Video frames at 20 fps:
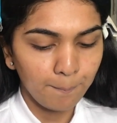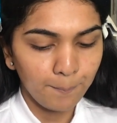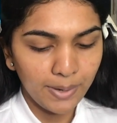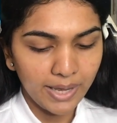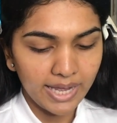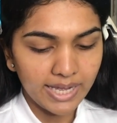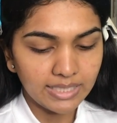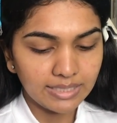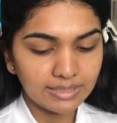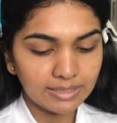
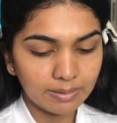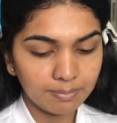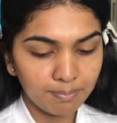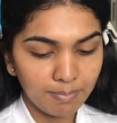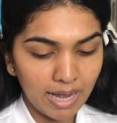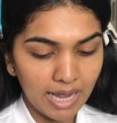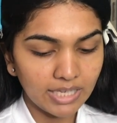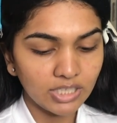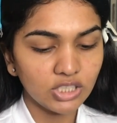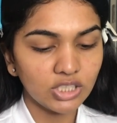Base
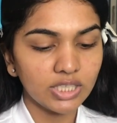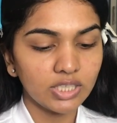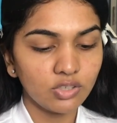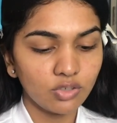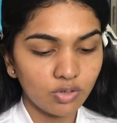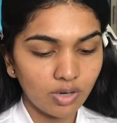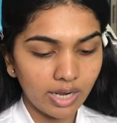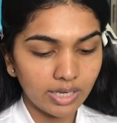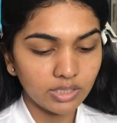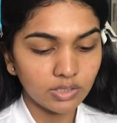
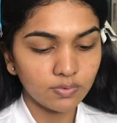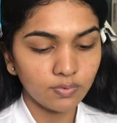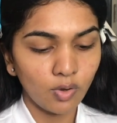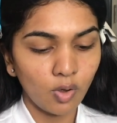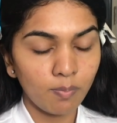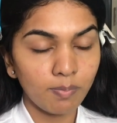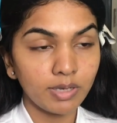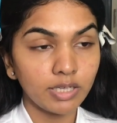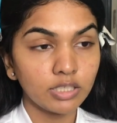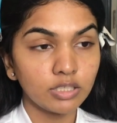Magic
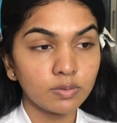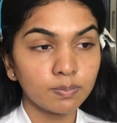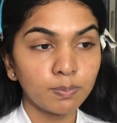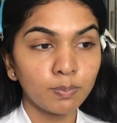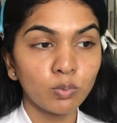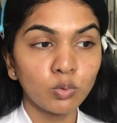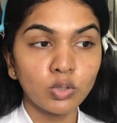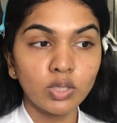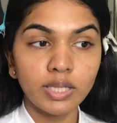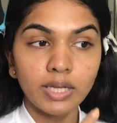Transforming
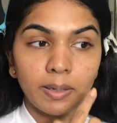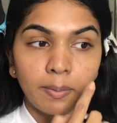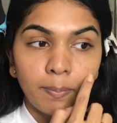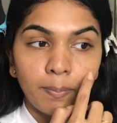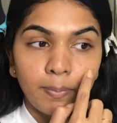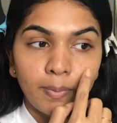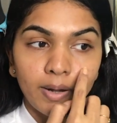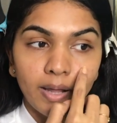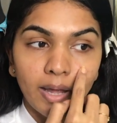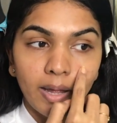
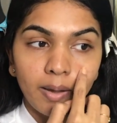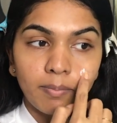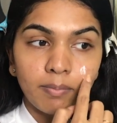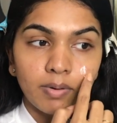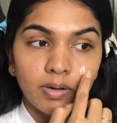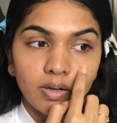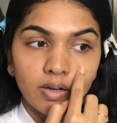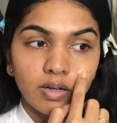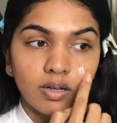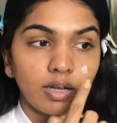Smoothing
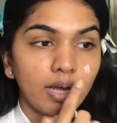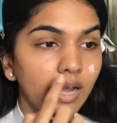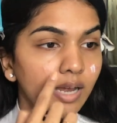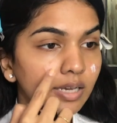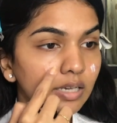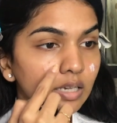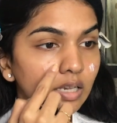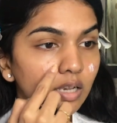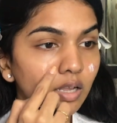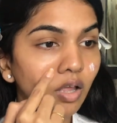Primer.
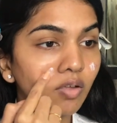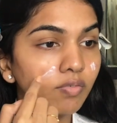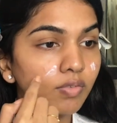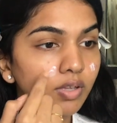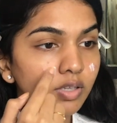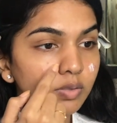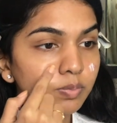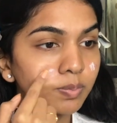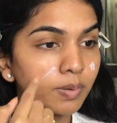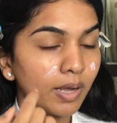I love
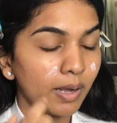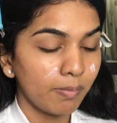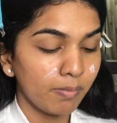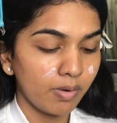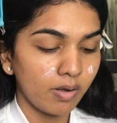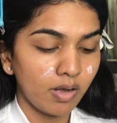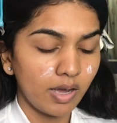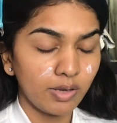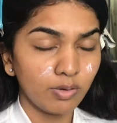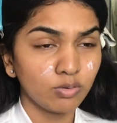this
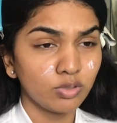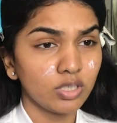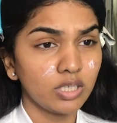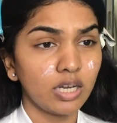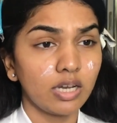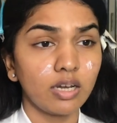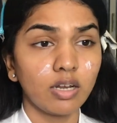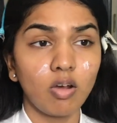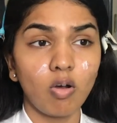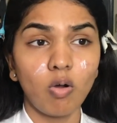primer. I use it
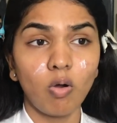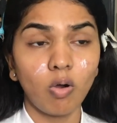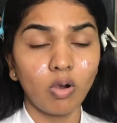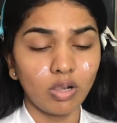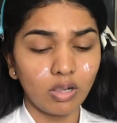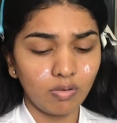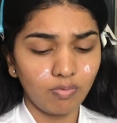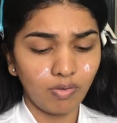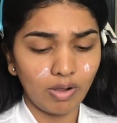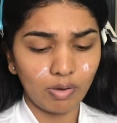under
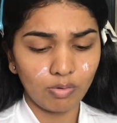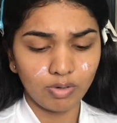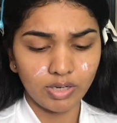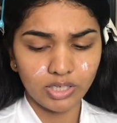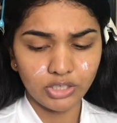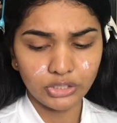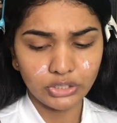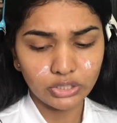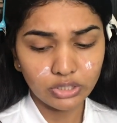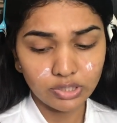all
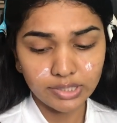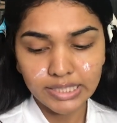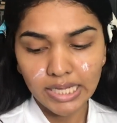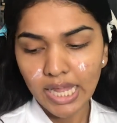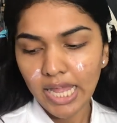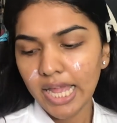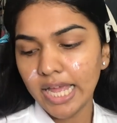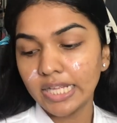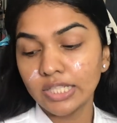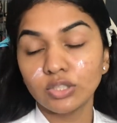foundations.
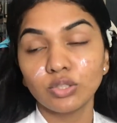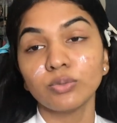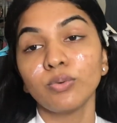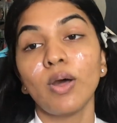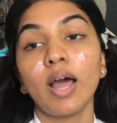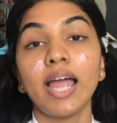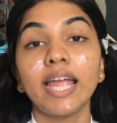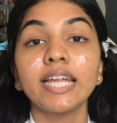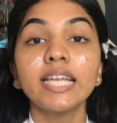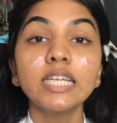
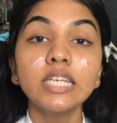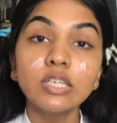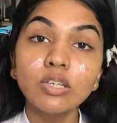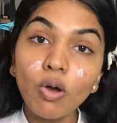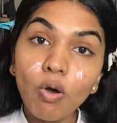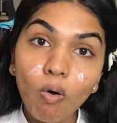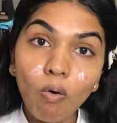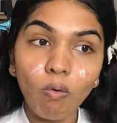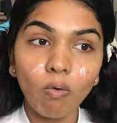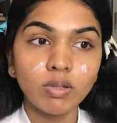So I
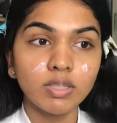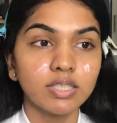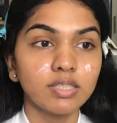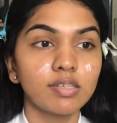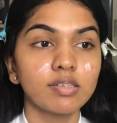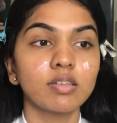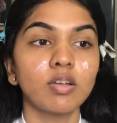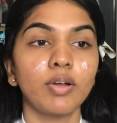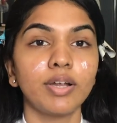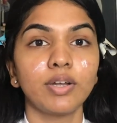know
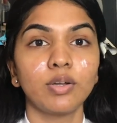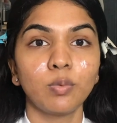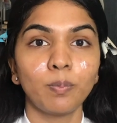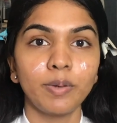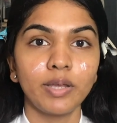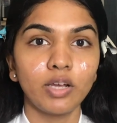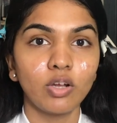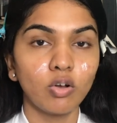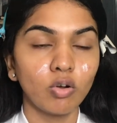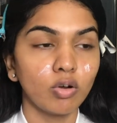this is going to
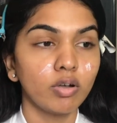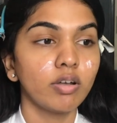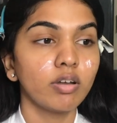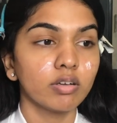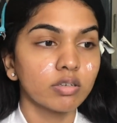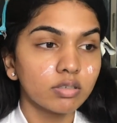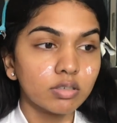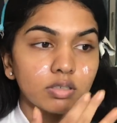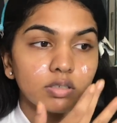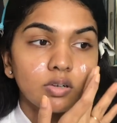be
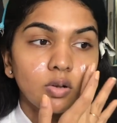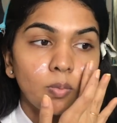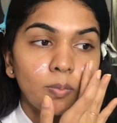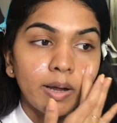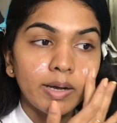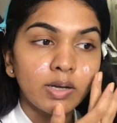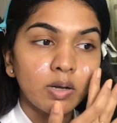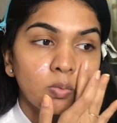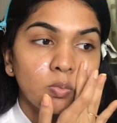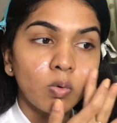good no
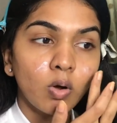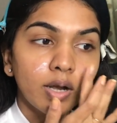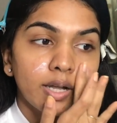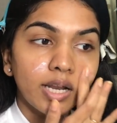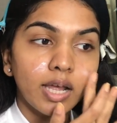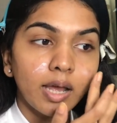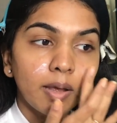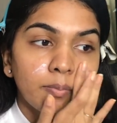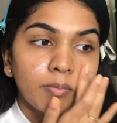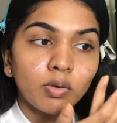matter
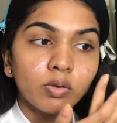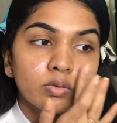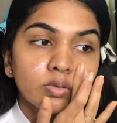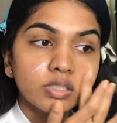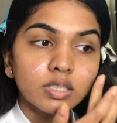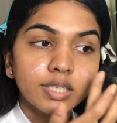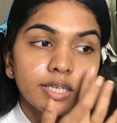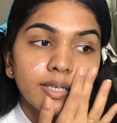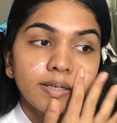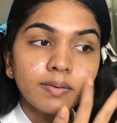what I'm
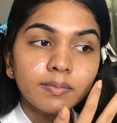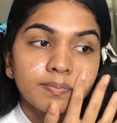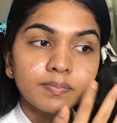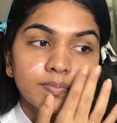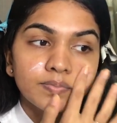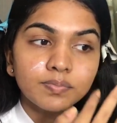using.